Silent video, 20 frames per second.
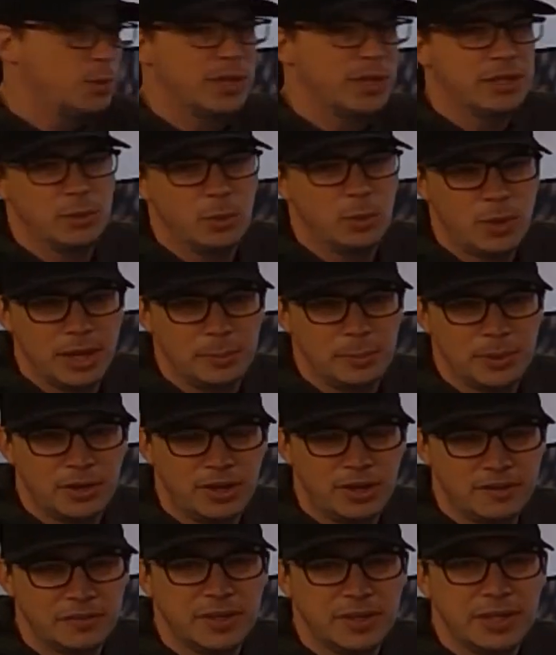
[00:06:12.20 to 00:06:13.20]
quickly wipe it
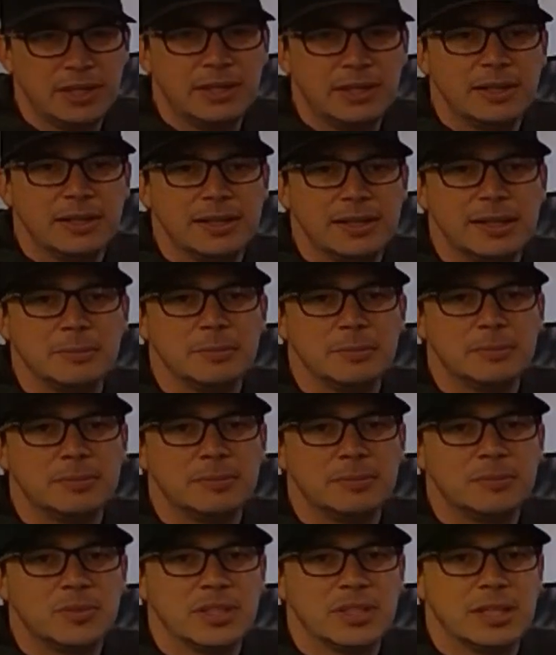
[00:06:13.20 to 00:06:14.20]
off um,
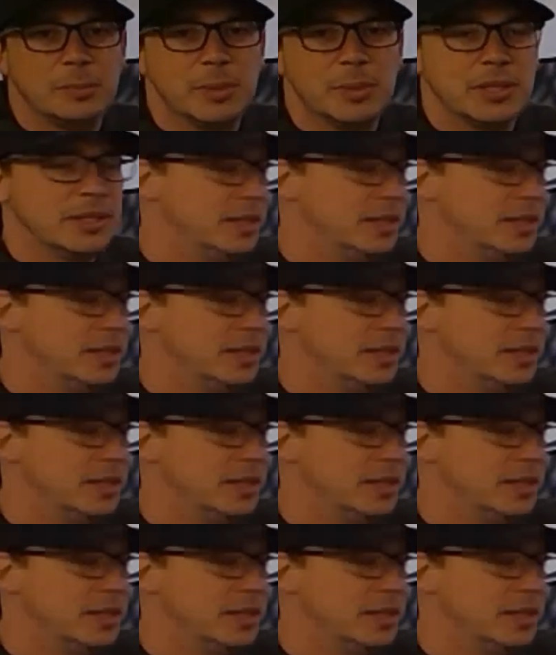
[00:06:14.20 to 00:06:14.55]
to keep it